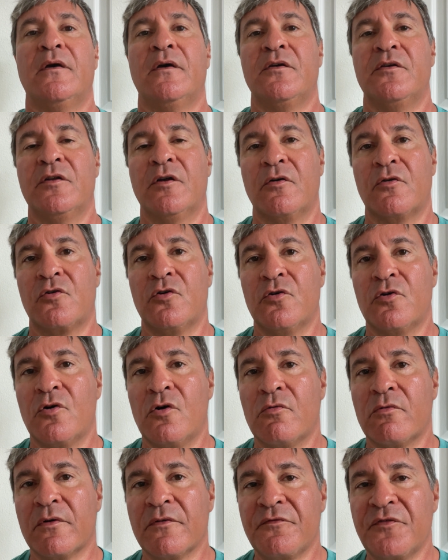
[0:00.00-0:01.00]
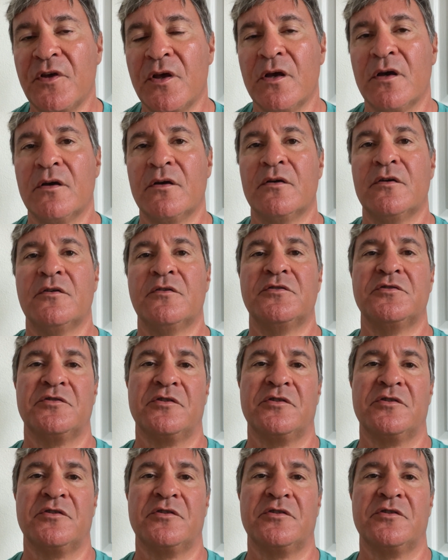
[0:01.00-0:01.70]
Google reviews.